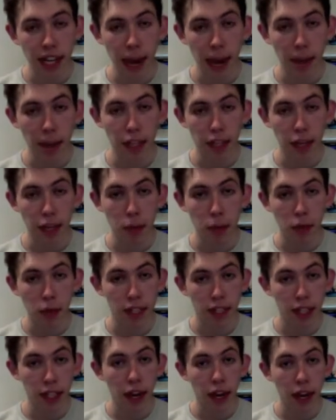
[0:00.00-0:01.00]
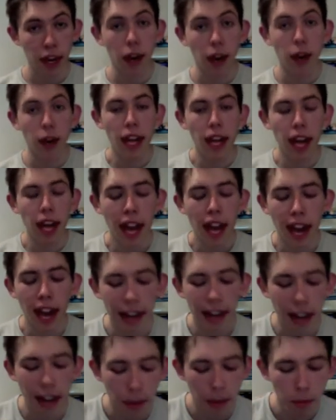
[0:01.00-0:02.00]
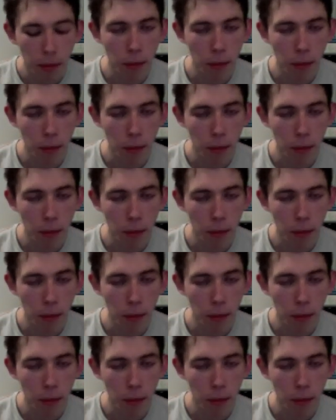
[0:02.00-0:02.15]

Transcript: games in the boot of his car. And um,